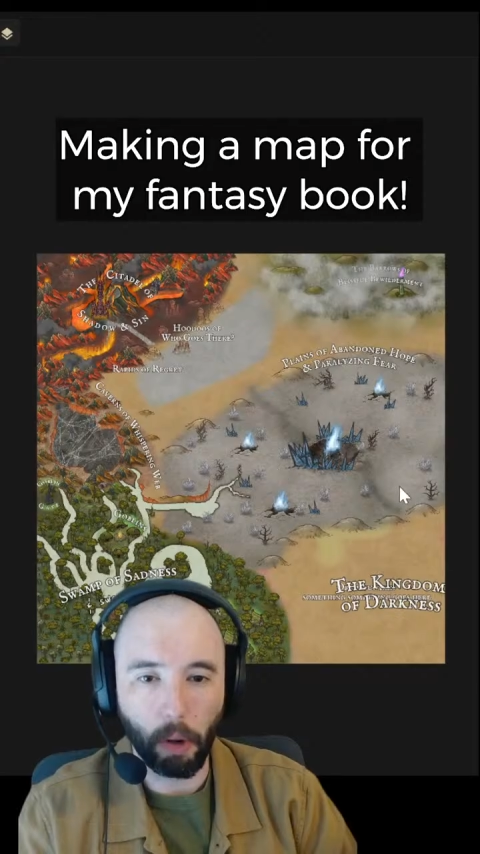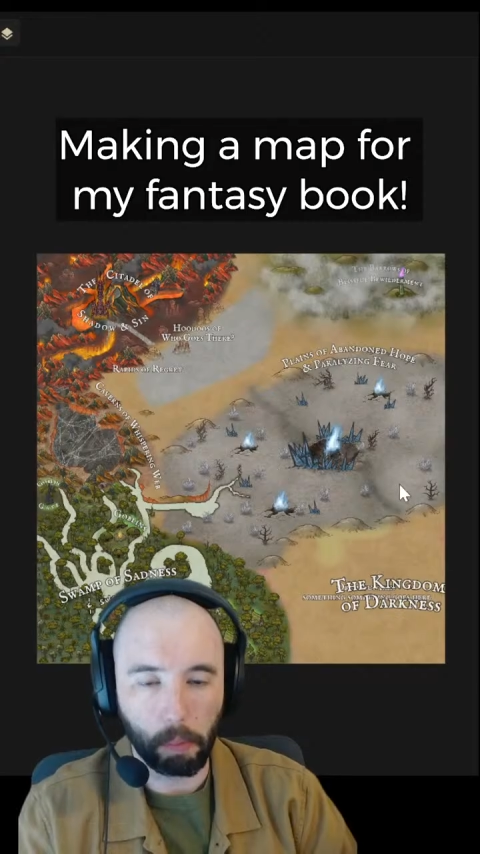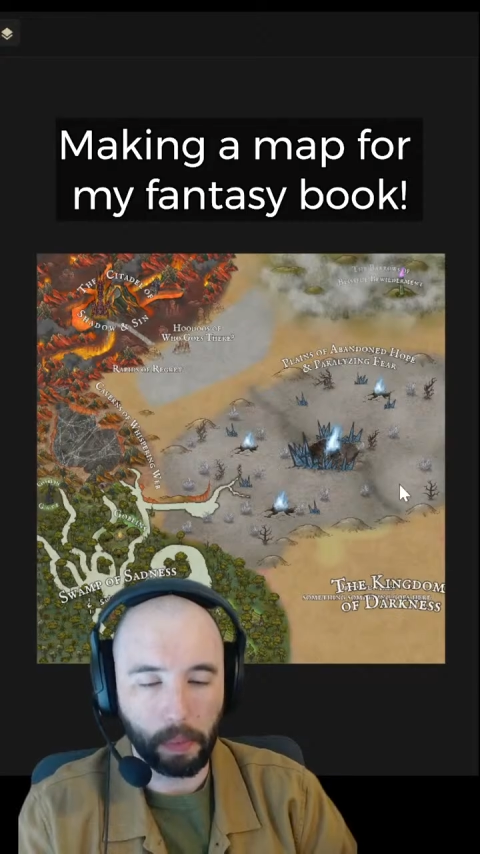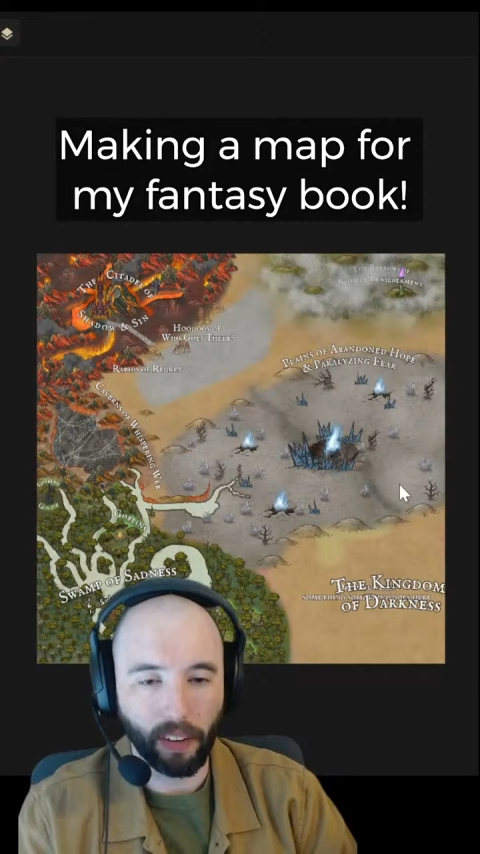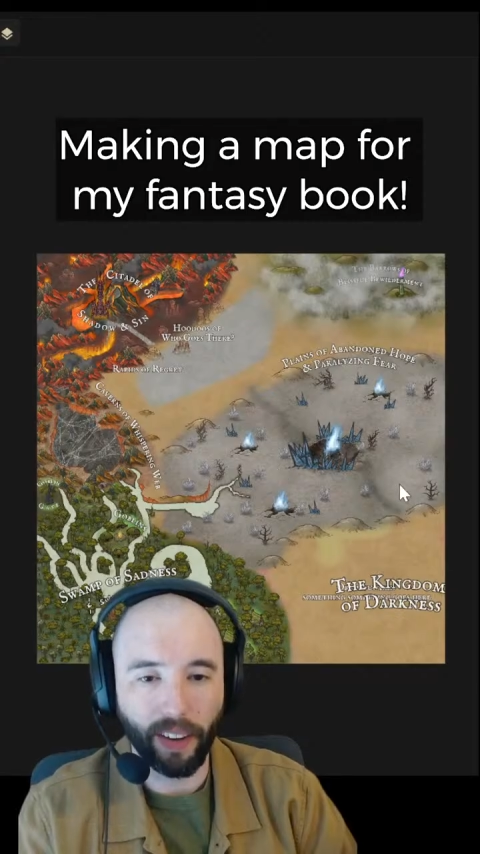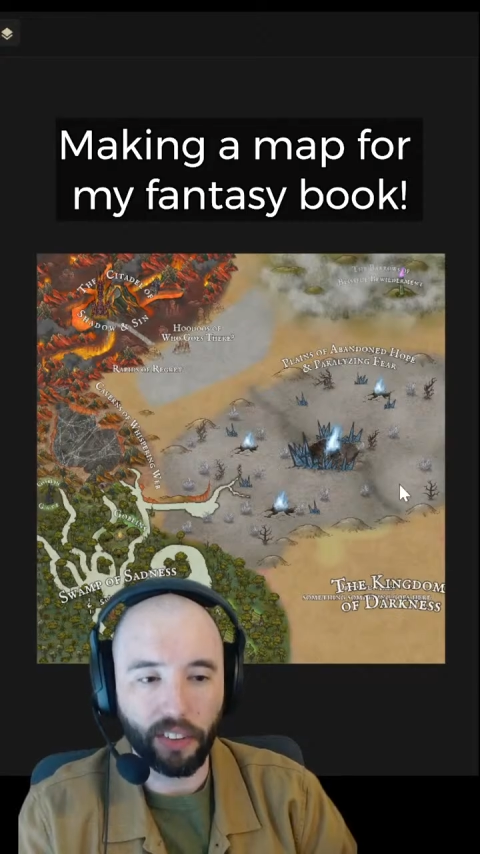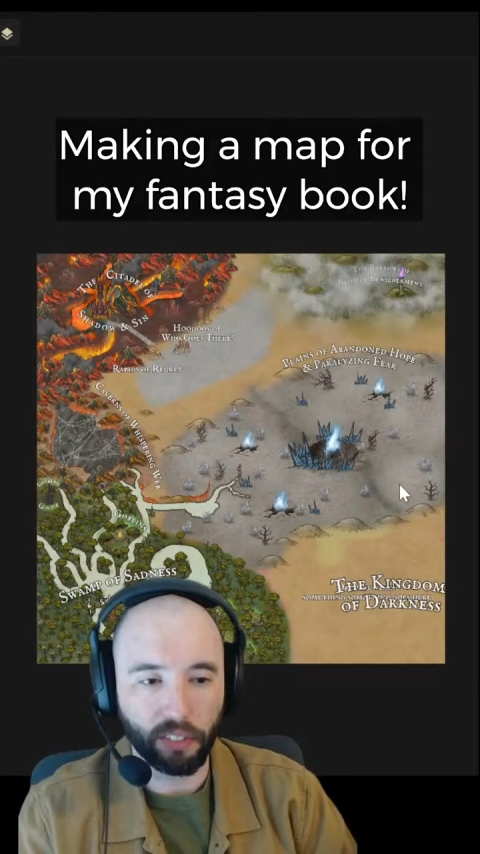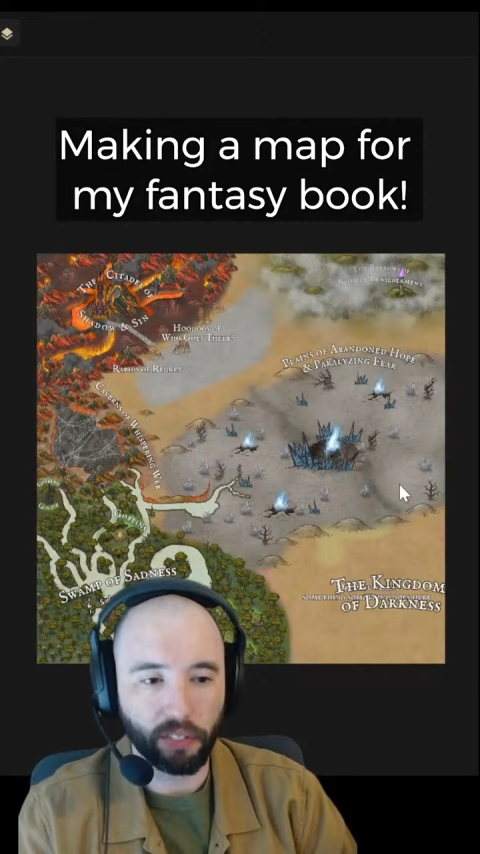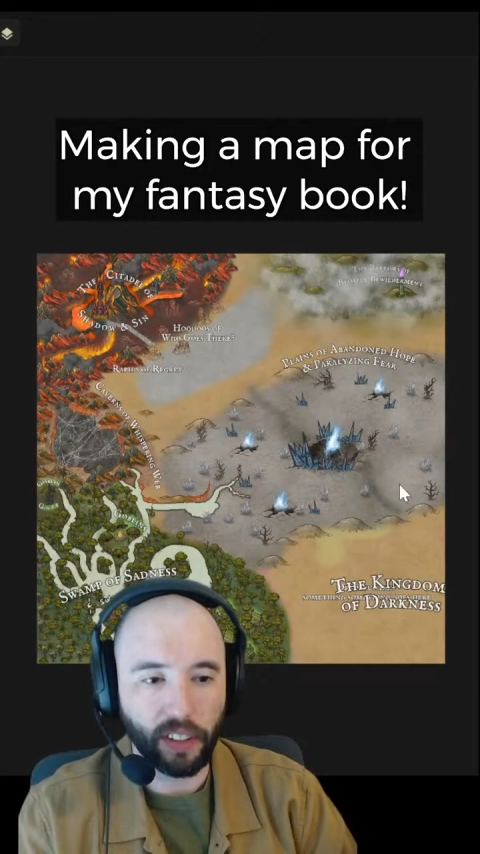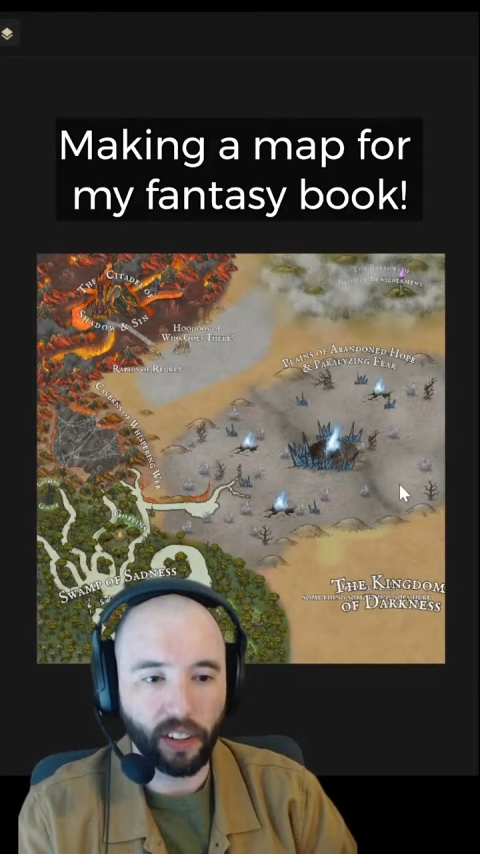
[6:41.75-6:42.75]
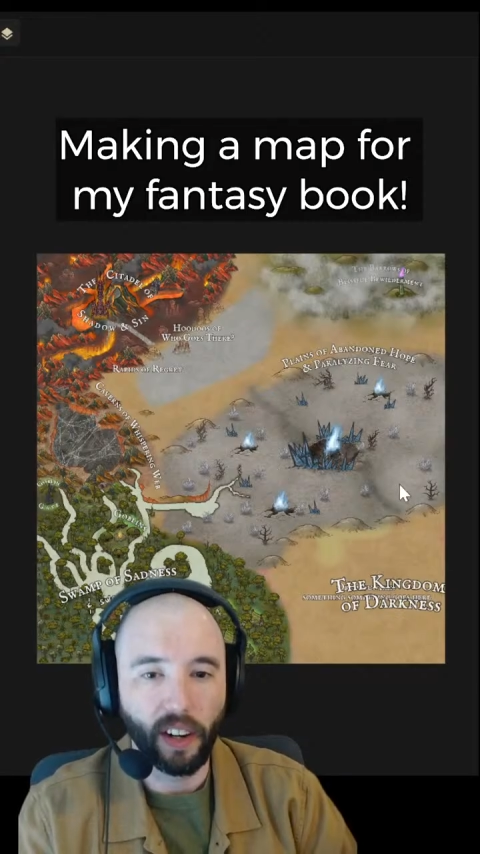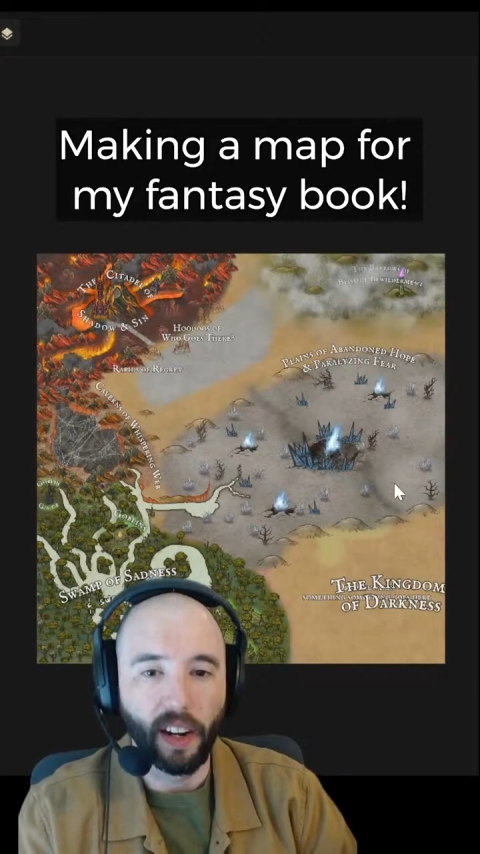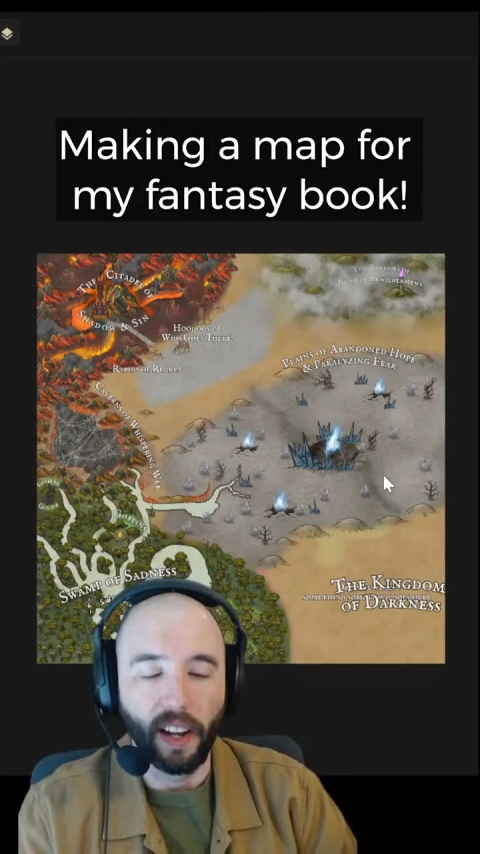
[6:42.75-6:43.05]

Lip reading: Hope and Paralyzing Fear,